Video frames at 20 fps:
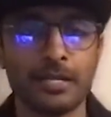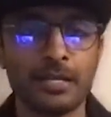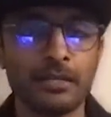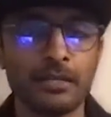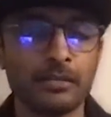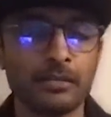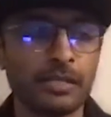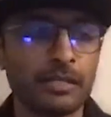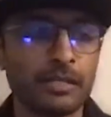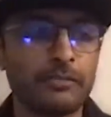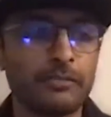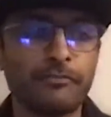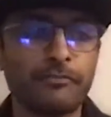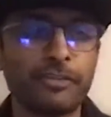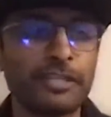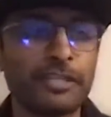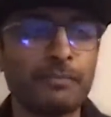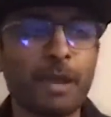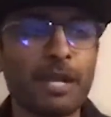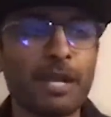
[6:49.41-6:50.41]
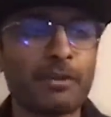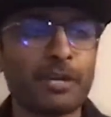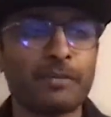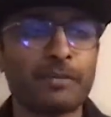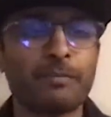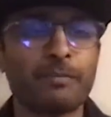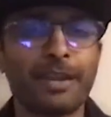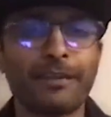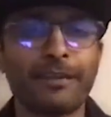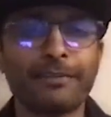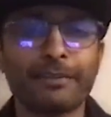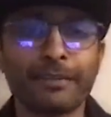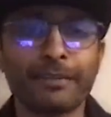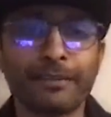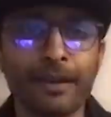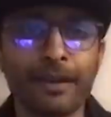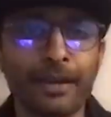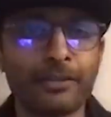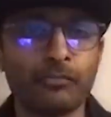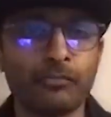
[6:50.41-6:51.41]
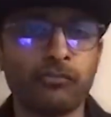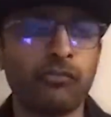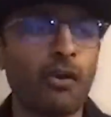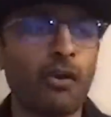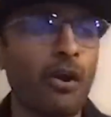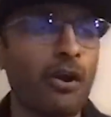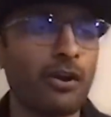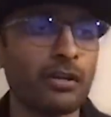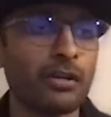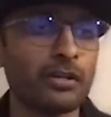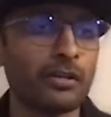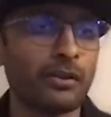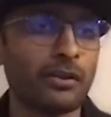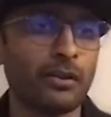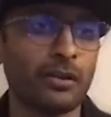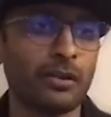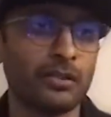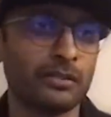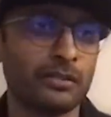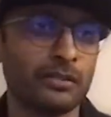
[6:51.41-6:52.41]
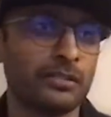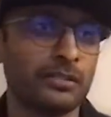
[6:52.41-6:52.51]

it, it, the feedback can be anything right the font on